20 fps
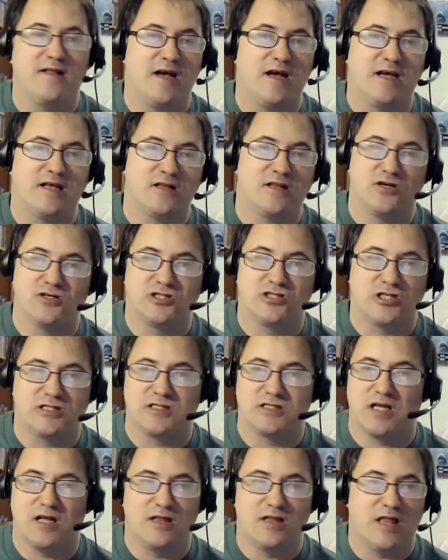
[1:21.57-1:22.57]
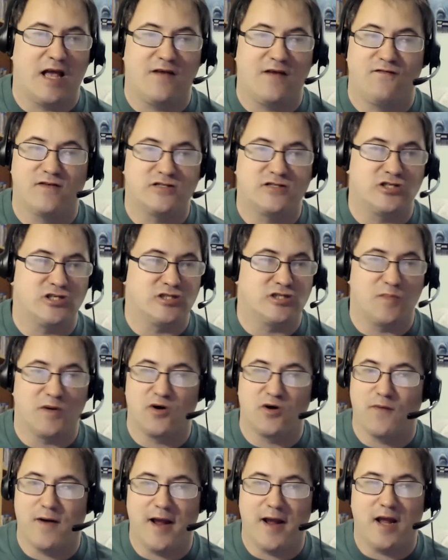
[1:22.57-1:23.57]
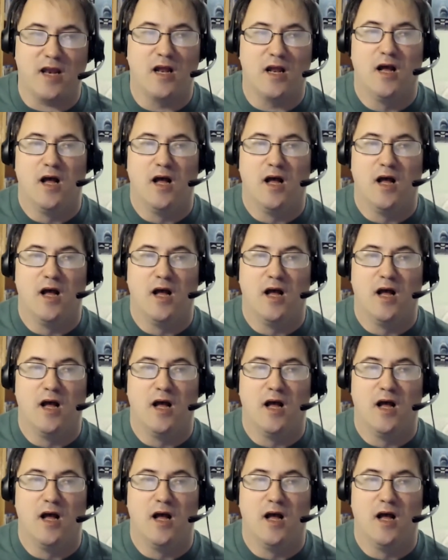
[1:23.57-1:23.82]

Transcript: Like there's just life has just been great.